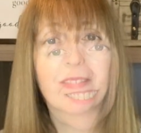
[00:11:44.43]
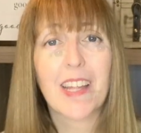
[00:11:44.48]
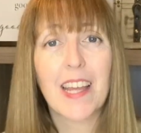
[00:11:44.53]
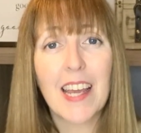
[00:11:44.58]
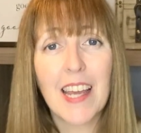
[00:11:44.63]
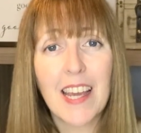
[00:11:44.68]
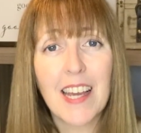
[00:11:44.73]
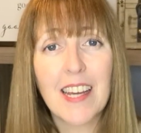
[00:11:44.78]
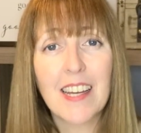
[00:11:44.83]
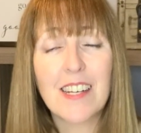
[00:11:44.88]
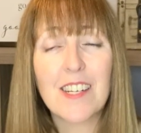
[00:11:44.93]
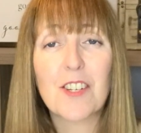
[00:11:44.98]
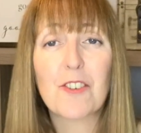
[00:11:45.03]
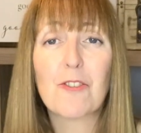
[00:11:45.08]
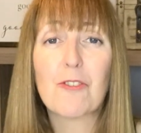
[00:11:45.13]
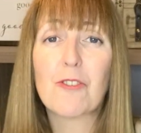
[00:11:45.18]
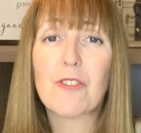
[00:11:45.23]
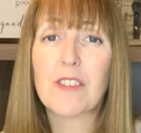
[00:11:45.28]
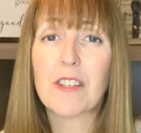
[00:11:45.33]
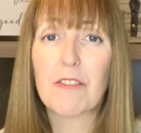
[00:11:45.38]
and
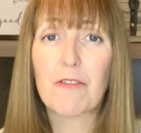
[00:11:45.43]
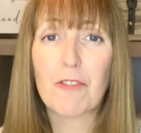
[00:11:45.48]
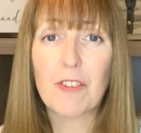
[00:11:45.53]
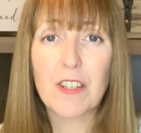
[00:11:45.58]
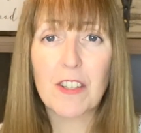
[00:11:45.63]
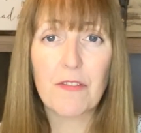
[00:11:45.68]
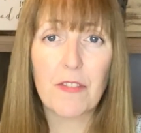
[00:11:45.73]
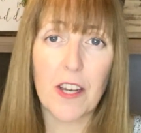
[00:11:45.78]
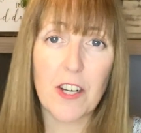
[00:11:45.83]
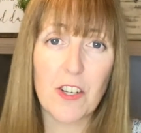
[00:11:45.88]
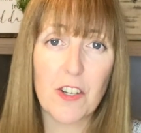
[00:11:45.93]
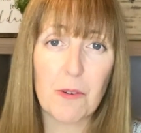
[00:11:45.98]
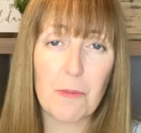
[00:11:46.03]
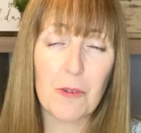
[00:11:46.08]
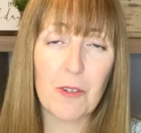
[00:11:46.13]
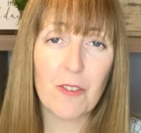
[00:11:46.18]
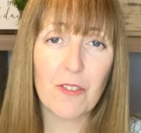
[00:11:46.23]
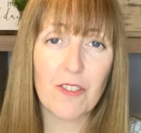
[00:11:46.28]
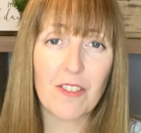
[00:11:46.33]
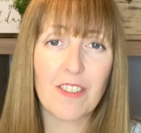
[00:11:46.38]
cruciferous
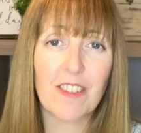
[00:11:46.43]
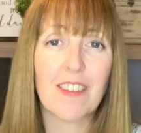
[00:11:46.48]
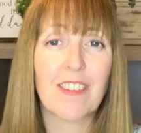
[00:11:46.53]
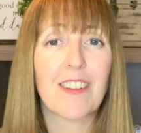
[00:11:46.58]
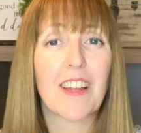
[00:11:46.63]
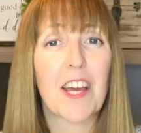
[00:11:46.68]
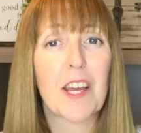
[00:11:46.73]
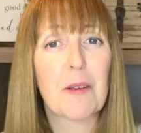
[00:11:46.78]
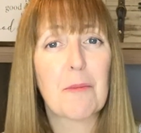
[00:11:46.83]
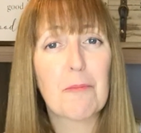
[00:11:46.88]
vegetables like